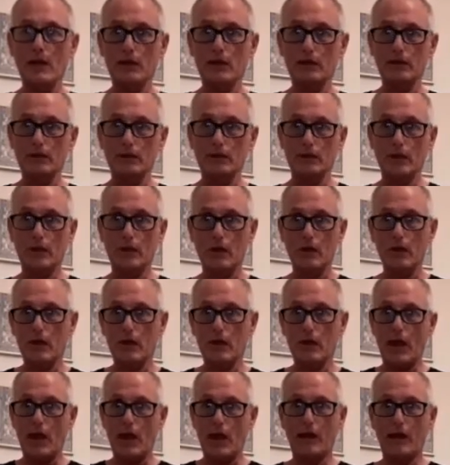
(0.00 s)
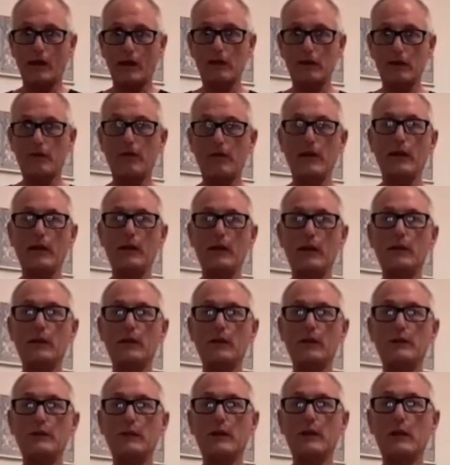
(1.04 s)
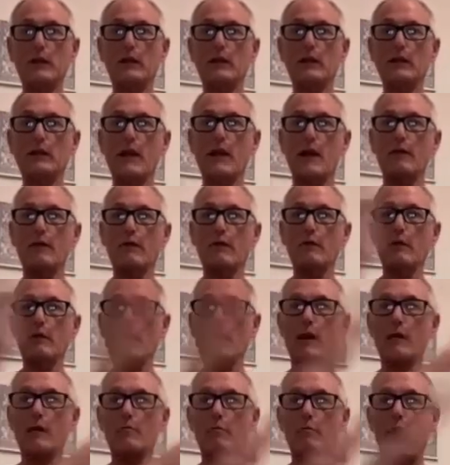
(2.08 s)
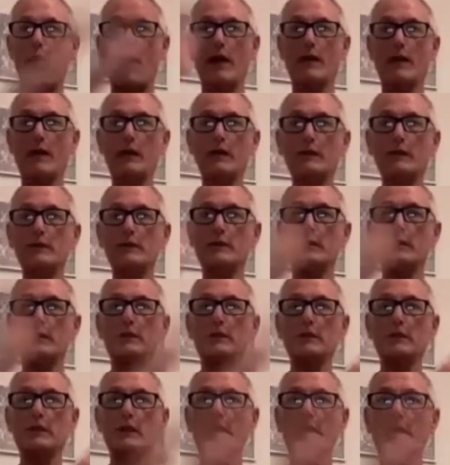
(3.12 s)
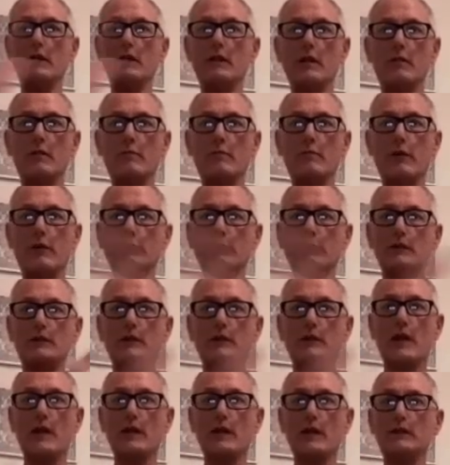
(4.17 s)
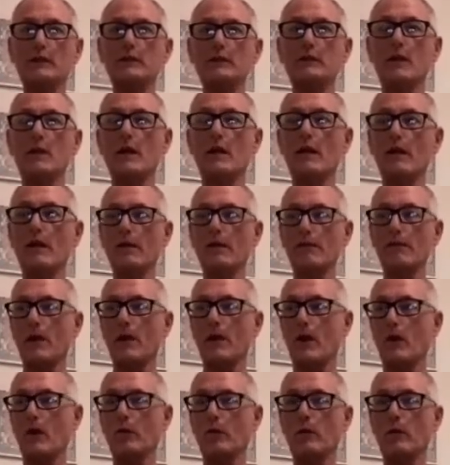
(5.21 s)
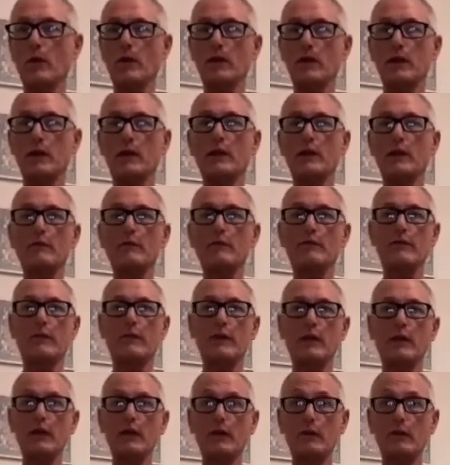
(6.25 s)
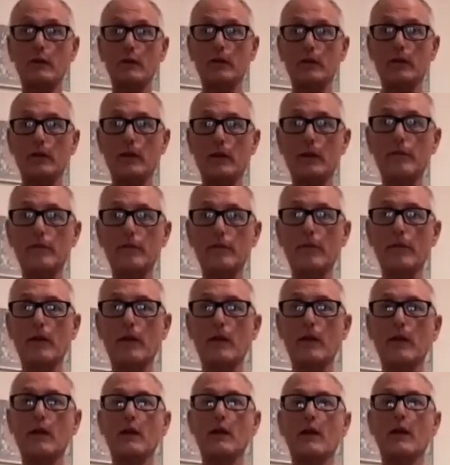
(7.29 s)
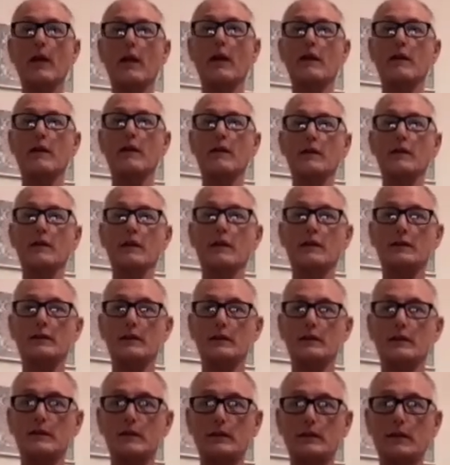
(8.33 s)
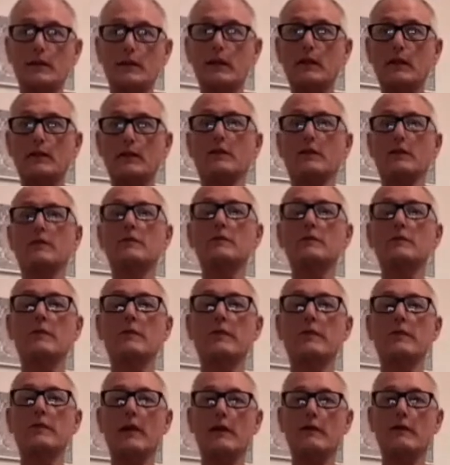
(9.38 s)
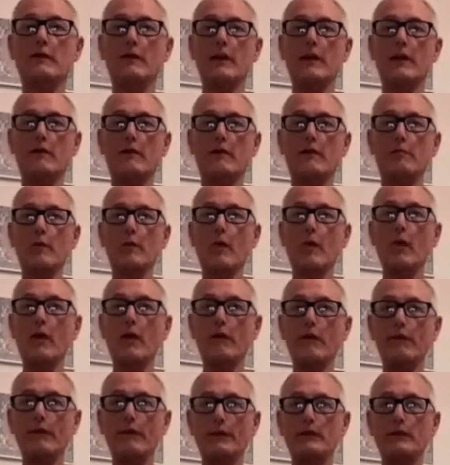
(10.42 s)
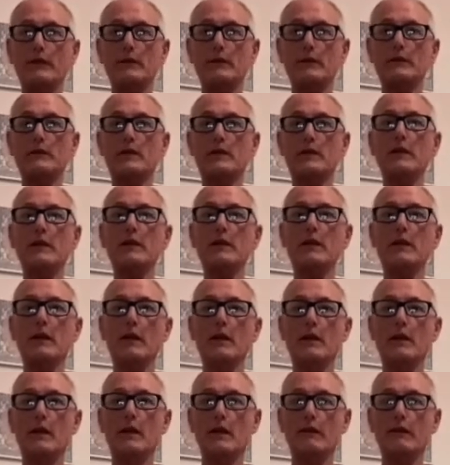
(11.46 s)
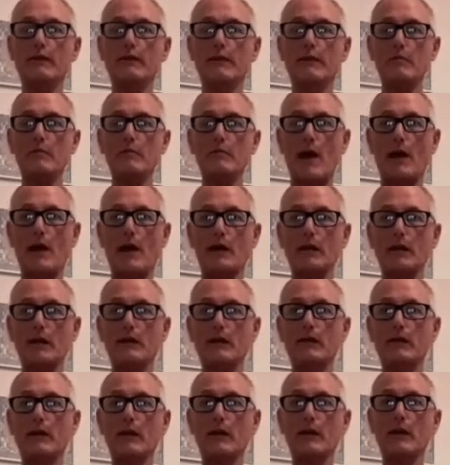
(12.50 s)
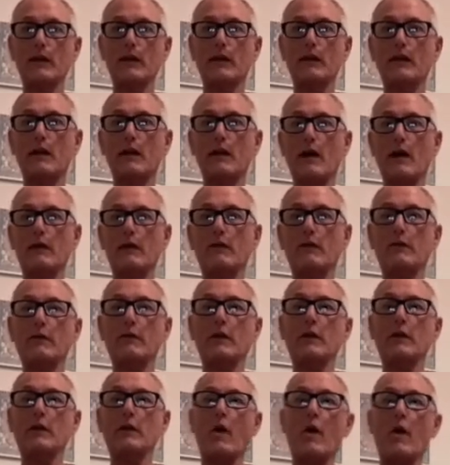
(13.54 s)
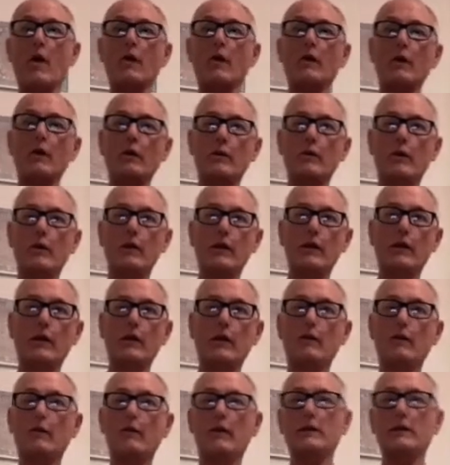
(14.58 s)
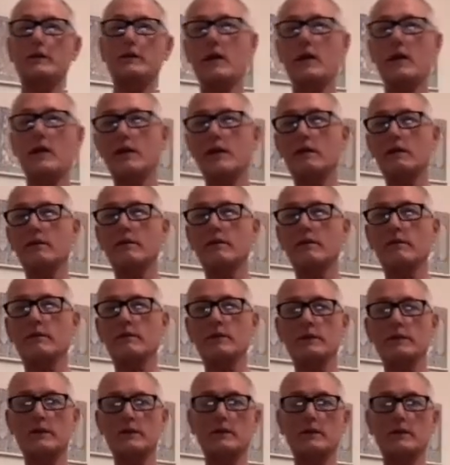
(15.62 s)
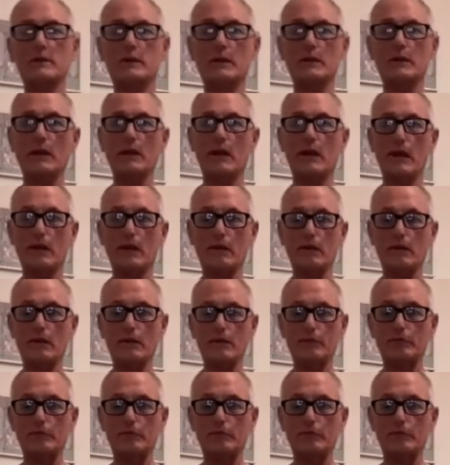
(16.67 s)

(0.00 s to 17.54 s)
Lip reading: started activating the qi. Now we want to balance the qi, that both sides are working equally. And it's a signal that we have more efficiency of the body and not really only working on one side versus the other.